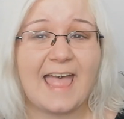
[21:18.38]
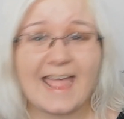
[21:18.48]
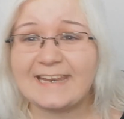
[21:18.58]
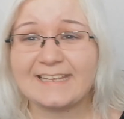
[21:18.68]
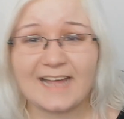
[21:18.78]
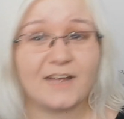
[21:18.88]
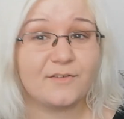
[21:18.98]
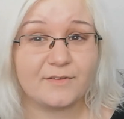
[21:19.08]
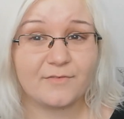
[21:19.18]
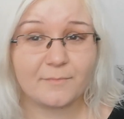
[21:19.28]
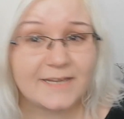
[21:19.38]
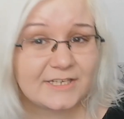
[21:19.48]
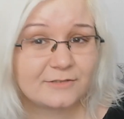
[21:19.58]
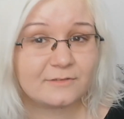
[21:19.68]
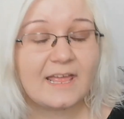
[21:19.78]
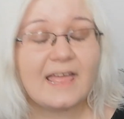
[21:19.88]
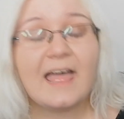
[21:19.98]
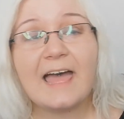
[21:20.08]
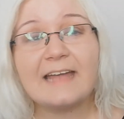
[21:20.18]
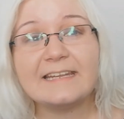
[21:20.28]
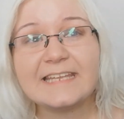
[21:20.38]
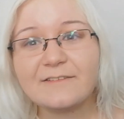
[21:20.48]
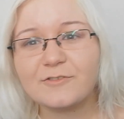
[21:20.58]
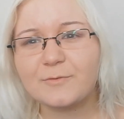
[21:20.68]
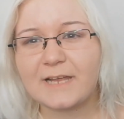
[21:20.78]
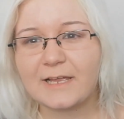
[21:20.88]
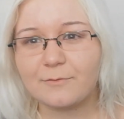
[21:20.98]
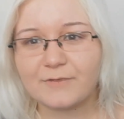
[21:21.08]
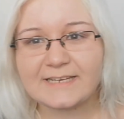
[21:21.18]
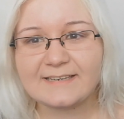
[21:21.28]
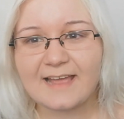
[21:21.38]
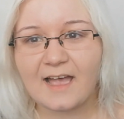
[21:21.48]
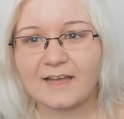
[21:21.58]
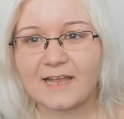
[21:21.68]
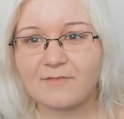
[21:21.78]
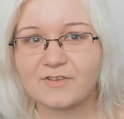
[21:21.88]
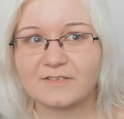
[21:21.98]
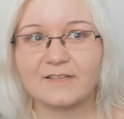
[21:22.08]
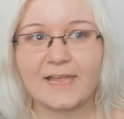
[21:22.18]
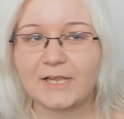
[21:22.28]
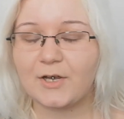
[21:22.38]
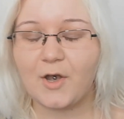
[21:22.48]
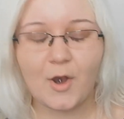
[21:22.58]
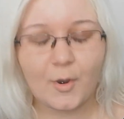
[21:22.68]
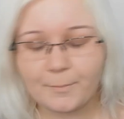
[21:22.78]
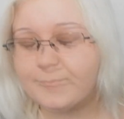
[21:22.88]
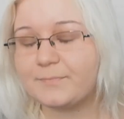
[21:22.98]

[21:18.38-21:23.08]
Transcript: any kind of information. And even when I read that, I was just like, nope,